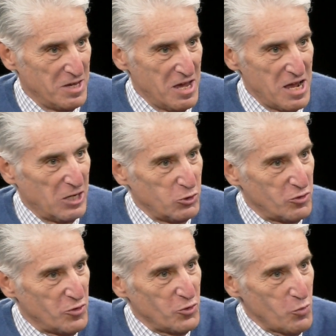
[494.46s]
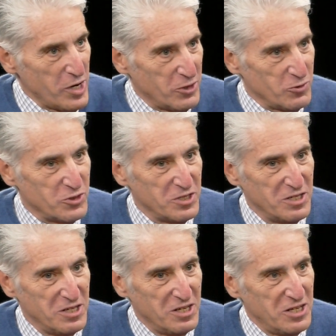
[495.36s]
And I looked through the records.
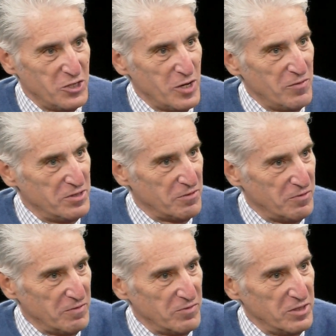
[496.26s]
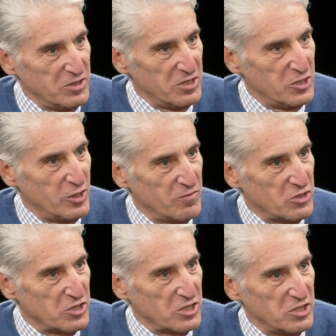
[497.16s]
And you have in the 50s and you have the
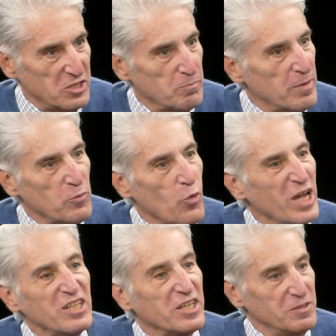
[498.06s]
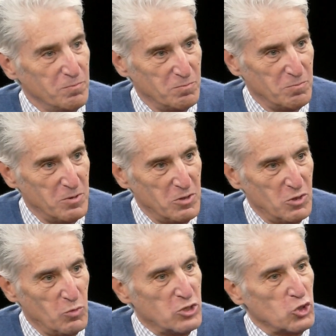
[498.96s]
60s memoranda
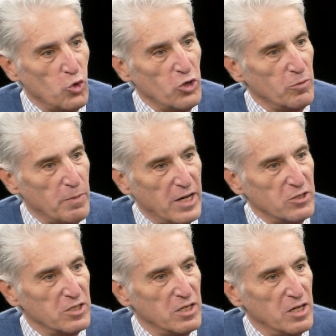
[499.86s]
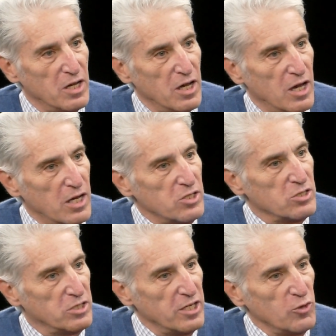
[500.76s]
which talk about how to
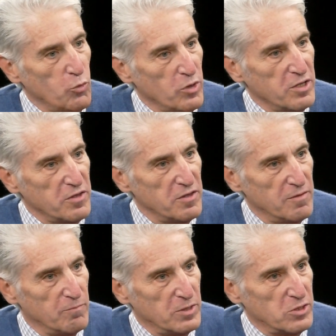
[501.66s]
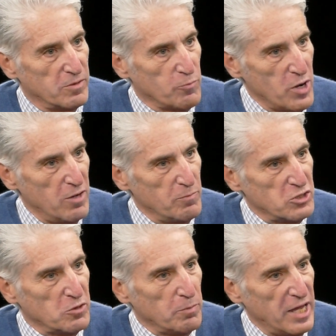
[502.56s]
deal with Mr. Brown,
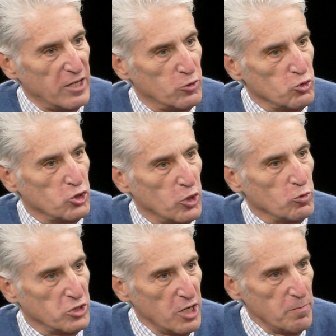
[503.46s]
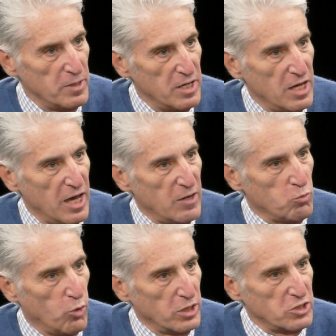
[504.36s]
Mr. Black, who shows up and
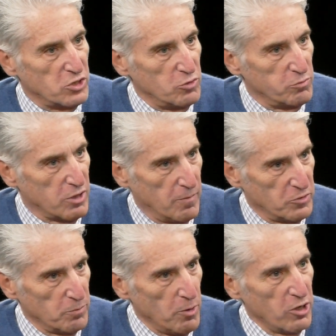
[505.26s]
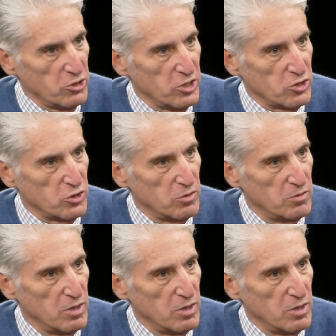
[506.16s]
wants to come to Parkchester.